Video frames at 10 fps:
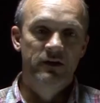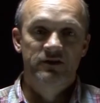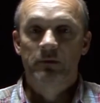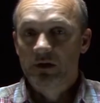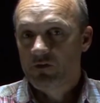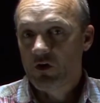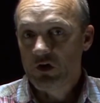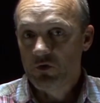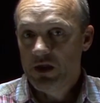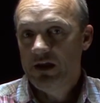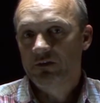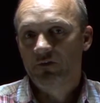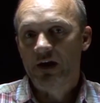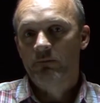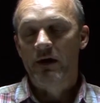something very unique to
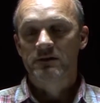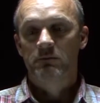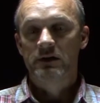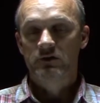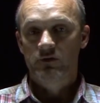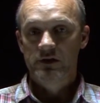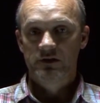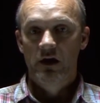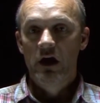faith-based ministries.